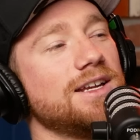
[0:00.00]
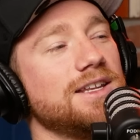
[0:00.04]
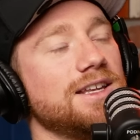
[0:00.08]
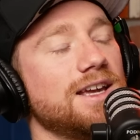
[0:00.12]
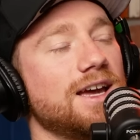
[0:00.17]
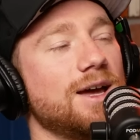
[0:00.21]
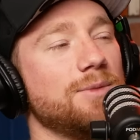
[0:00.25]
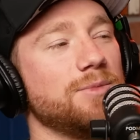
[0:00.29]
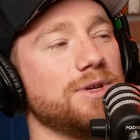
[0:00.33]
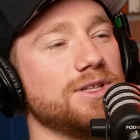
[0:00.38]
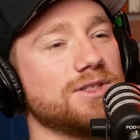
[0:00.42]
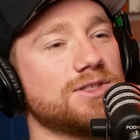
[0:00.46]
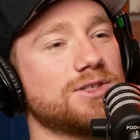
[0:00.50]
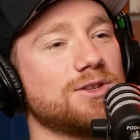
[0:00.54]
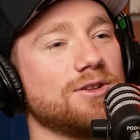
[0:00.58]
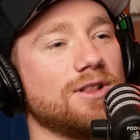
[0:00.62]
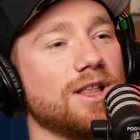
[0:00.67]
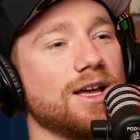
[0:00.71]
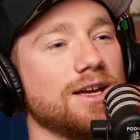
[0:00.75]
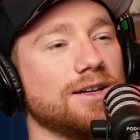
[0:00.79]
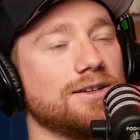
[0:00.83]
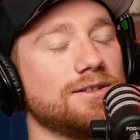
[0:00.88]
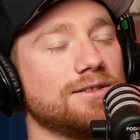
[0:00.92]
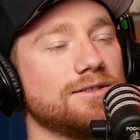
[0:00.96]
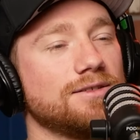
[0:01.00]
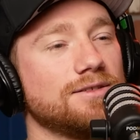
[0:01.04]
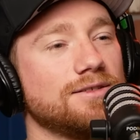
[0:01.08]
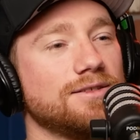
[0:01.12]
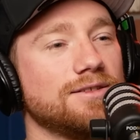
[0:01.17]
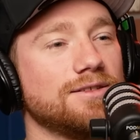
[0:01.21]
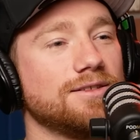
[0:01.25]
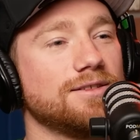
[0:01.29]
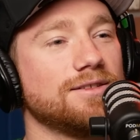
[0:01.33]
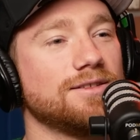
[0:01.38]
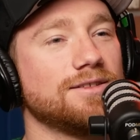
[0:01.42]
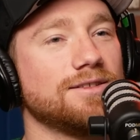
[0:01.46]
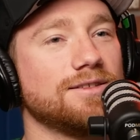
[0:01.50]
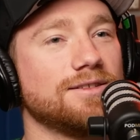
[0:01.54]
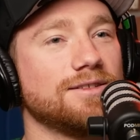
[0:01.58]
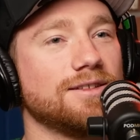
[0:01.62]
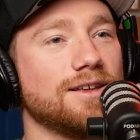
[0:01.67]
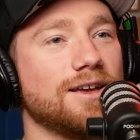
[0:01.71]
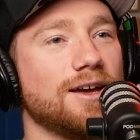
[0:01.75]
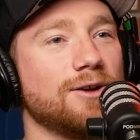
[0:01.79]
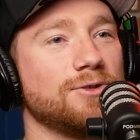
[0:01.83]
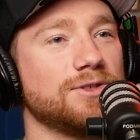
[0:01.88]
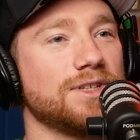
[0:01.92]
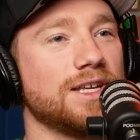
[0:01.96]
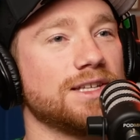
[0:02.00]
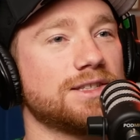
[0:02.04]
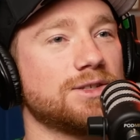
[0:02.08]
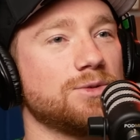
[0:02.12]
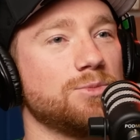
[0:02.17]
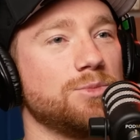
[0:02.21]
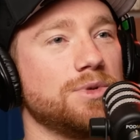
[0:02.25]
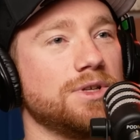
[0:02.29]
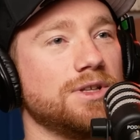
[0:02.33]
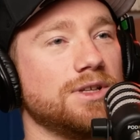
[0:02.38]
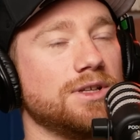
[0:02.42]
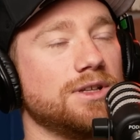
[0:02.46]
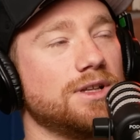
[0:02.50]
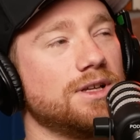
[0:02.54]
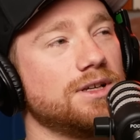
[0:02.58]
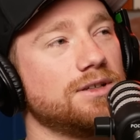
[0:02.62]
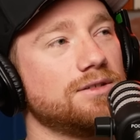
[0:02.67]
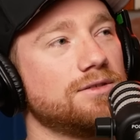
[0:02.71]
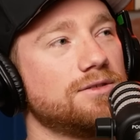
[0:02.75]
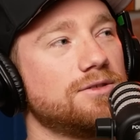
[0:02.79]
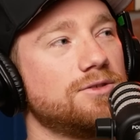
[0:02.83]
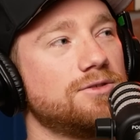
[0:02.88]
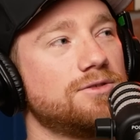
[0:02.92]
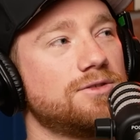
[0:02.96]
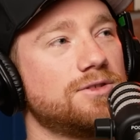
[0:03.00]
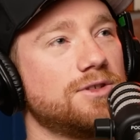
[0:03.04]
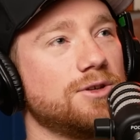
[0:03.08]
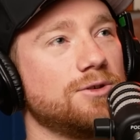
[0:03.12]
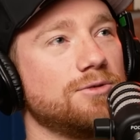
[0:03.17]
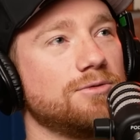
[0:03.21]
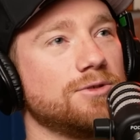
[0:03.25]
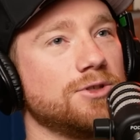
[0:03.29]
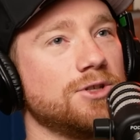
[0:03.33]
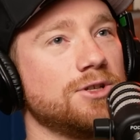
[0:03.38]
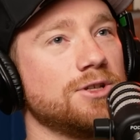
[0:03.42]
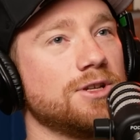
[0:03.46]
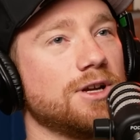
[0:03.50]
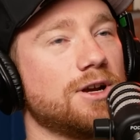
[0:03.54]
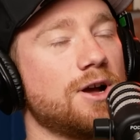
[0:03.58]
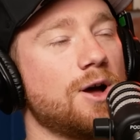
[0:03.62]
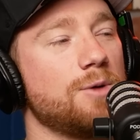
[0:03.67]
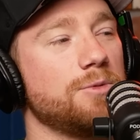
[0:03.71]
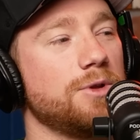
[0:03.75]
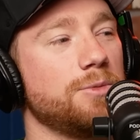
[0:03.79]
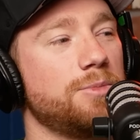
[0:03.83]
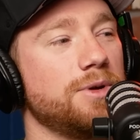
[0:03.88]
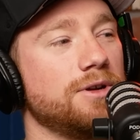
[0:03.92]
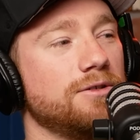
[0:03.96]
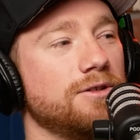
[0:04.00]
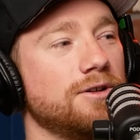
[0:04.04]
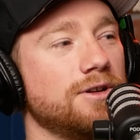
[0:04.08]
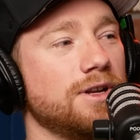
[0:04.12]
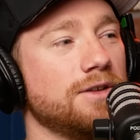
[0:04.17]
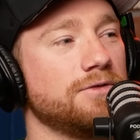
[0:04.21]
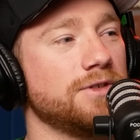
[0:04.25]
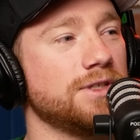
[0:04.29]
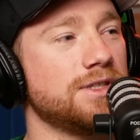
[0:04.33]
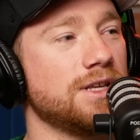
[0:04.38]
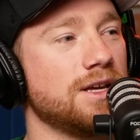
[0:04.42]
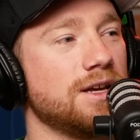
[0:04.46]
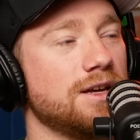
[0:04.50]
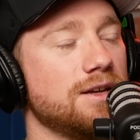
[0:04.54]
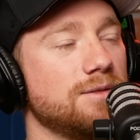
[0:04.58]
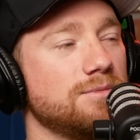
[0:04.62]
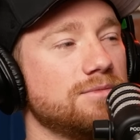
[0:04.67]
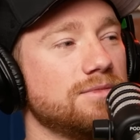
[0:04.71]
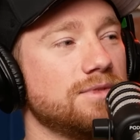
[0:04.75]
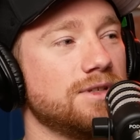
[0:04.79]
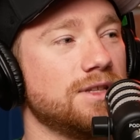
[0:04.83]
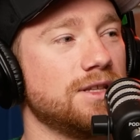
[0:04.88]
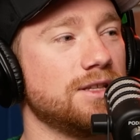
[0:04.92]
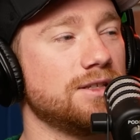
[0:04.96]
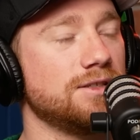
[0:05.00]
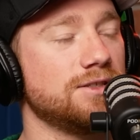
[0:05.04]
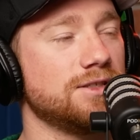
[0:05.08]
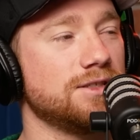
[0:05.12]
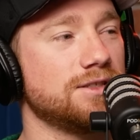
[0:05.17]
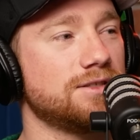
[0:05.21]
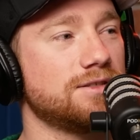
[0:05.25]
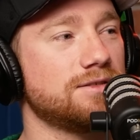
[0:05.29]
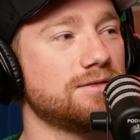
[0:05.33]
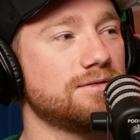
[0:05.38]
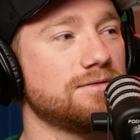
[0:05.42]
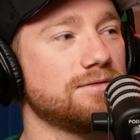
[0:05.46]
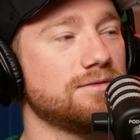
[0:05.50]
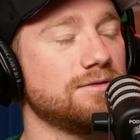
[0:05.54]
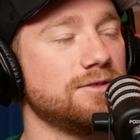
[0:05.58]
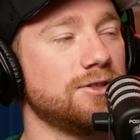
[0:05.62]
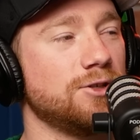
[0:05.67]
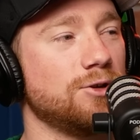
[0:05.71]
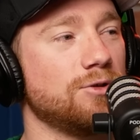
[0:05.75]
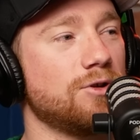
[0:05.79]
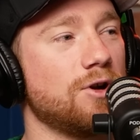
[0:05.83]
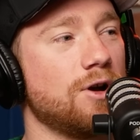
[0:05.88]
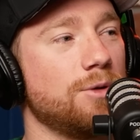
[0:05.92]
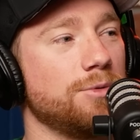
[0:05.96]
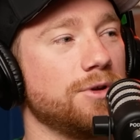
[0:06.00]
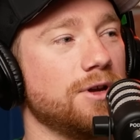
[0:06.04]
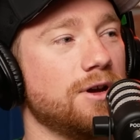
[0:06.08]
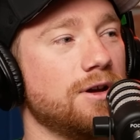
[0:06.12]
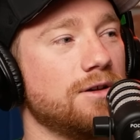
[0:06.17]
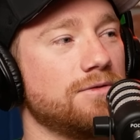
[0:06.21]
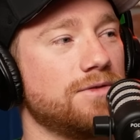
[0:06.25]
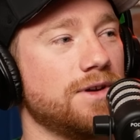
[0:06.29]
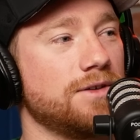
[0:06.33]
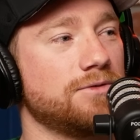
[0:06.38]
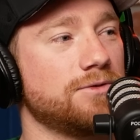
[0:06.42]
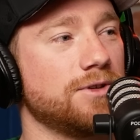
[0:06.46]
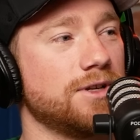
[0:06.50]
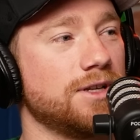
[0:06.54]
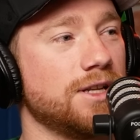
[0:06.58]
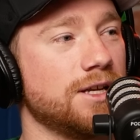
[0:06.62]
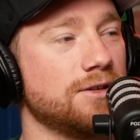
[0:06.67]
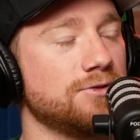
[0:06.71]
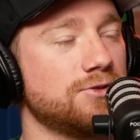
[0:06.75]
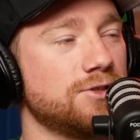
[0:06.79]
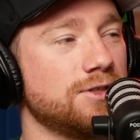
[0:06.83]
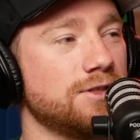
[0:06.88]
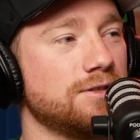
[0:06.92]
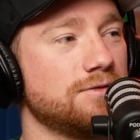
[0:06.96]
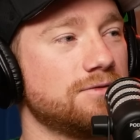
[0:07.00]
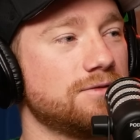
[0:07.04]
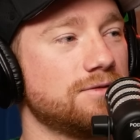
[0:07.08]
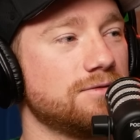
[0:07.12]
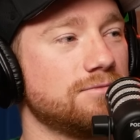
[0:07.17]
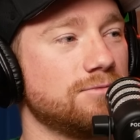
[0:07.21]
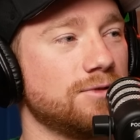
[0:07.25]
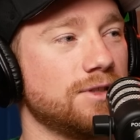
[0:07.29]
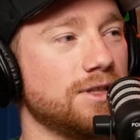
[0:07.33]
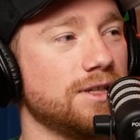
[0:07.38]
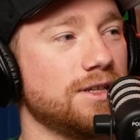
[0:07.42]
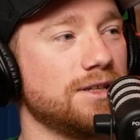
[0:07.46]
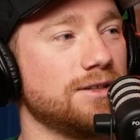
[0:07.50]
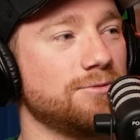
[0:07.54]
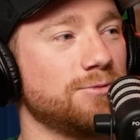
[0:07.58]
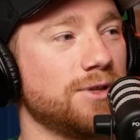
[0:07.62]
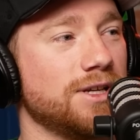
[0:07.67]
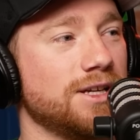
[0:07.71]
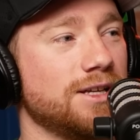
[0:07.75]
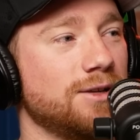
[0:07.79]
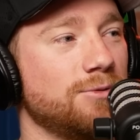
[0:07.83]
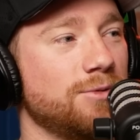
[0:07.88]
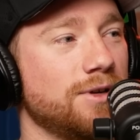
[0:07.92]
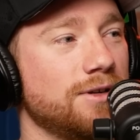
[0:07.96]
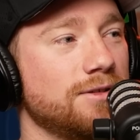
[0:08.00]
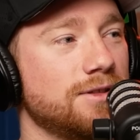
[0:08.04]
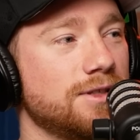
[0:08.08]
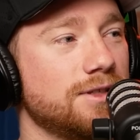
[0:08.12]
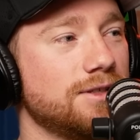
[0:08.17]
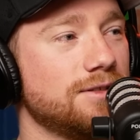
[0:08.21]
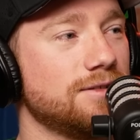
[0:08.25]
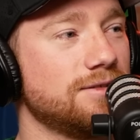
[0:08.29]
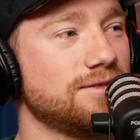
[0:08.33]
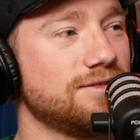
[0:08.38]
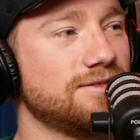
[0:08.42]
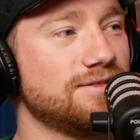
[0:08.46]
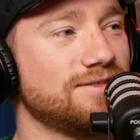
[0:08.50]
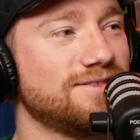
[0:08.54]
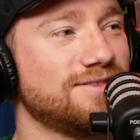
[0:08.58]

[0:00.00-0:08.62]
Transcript: idea. I mean, so, like, I was asking Billy, like, so are you going to call me a pit road every time and then just you know, call me off after I downshift. Will I get away with it?